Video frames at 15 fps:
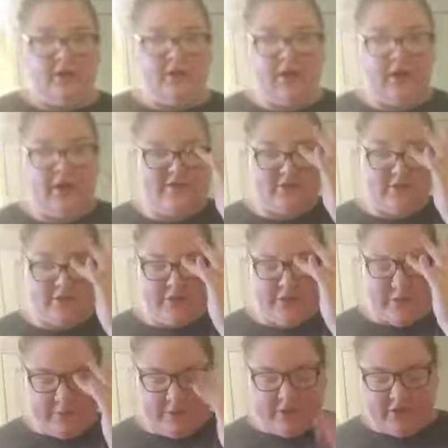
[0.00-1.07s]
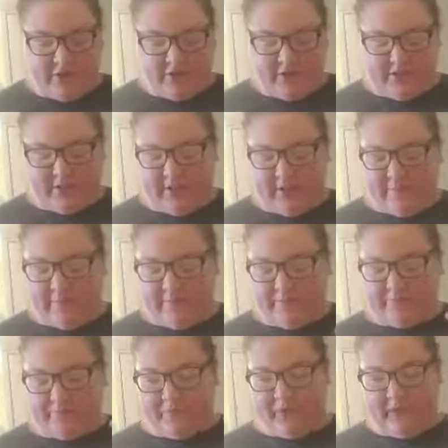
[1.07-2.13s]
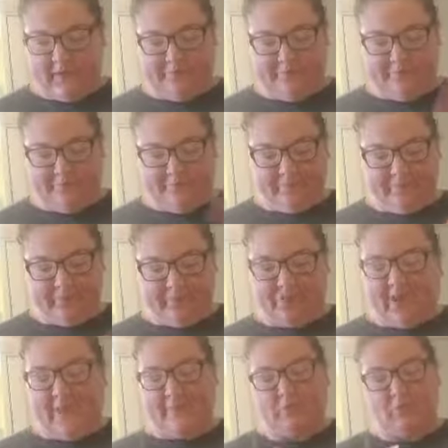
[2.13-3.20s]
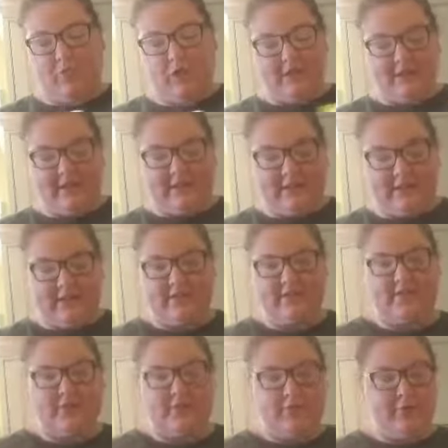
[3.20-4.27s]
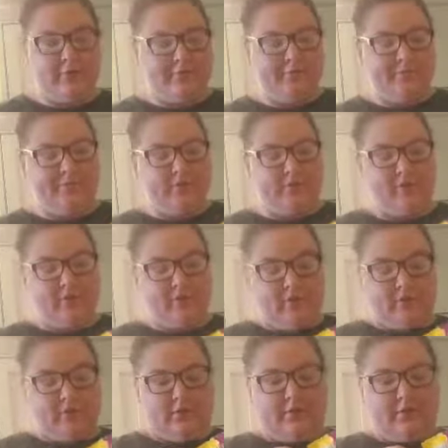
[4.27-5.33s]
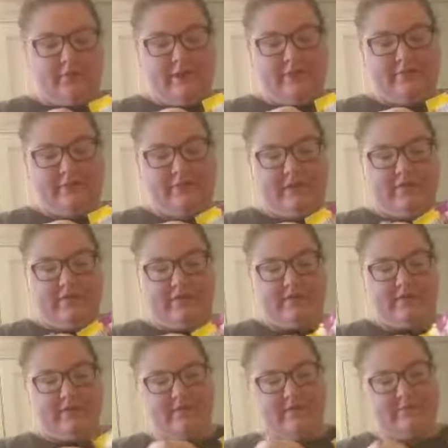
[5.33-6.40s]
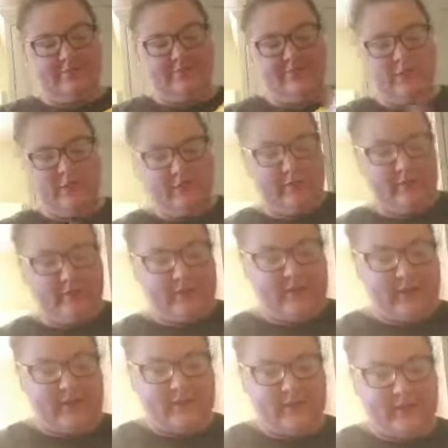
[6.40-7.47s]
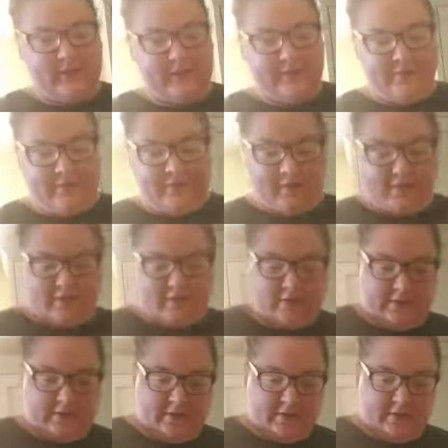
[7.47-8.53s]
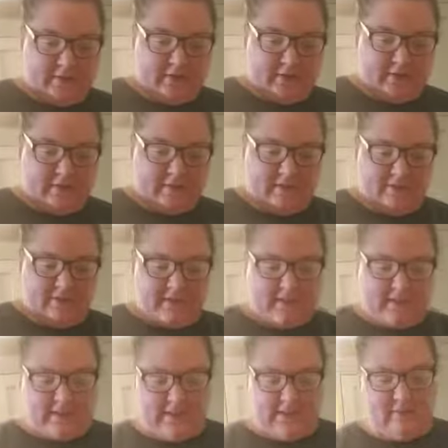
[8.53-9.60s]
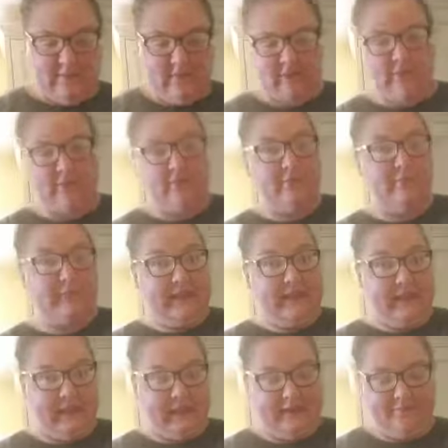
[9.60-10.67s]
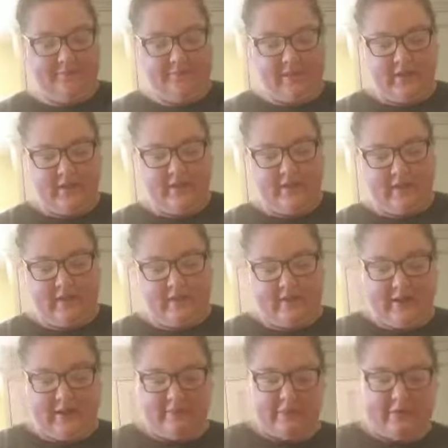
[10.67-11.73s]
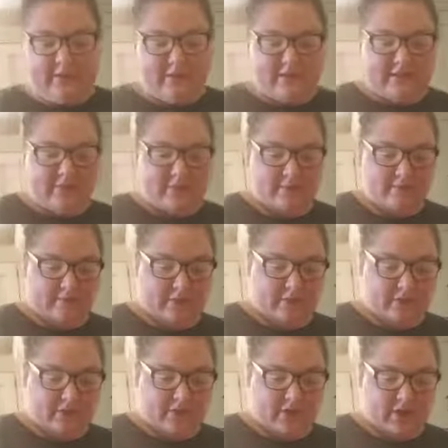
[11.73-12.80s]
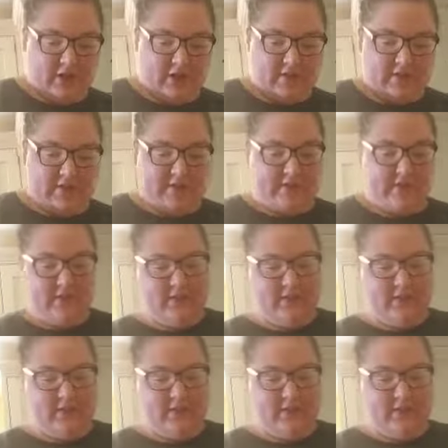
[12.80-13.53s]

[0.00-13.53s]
All right, so I just pushed some chopped walnuts into 3 of the muffins, and we're going to leave the muffins in the middle plain, and then I'm putting some milk chocolate